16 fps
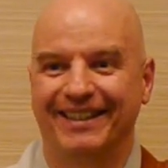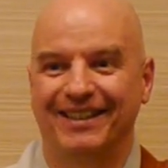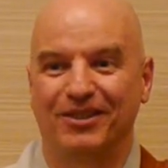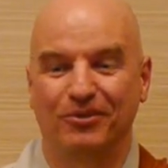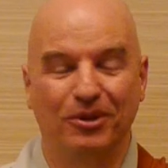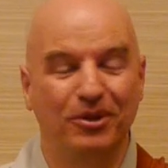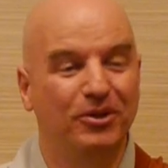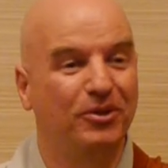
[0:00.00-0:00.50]

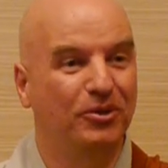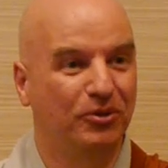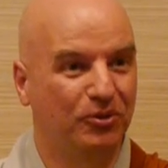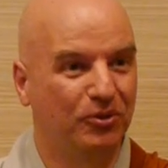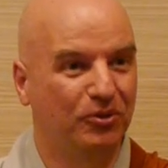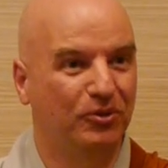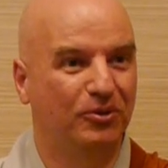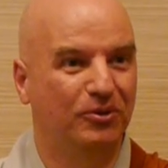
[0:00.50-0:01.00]
So, what do you
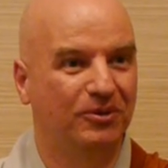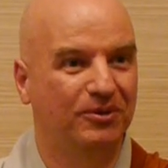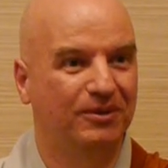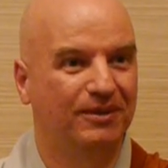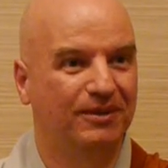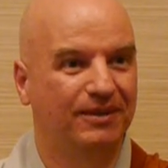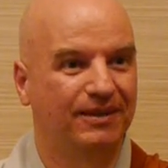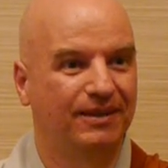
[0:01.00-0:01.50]
do?
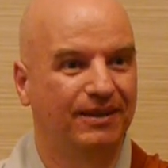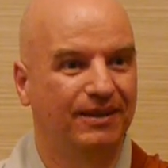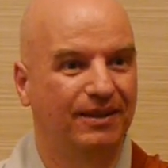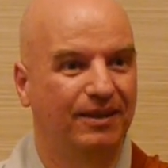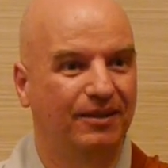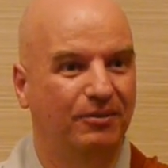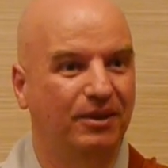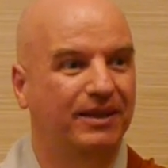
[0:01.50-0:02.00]

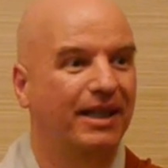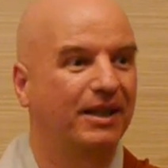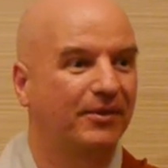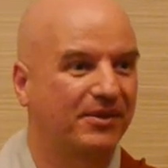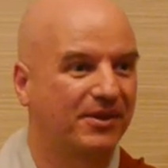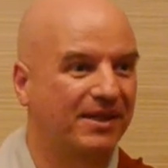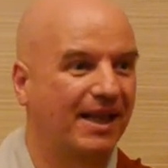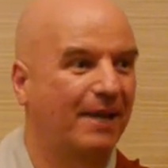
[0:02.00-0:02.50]
What kind
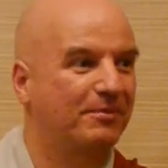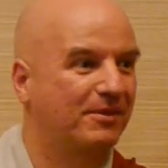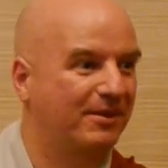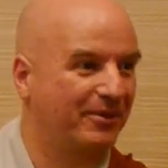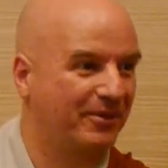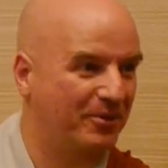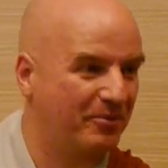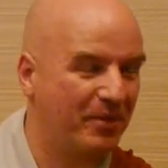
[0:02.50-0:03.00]
of steps
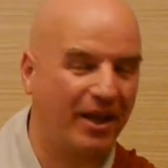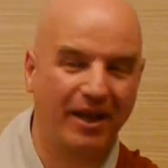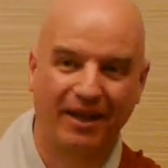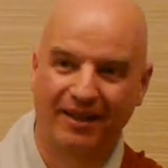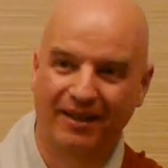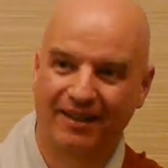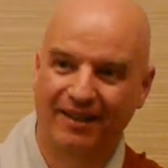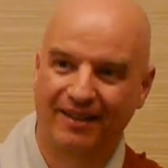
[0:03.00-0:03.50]
do you
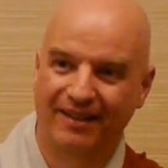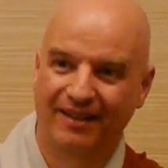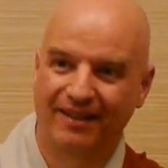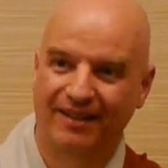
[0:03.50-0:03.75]
make?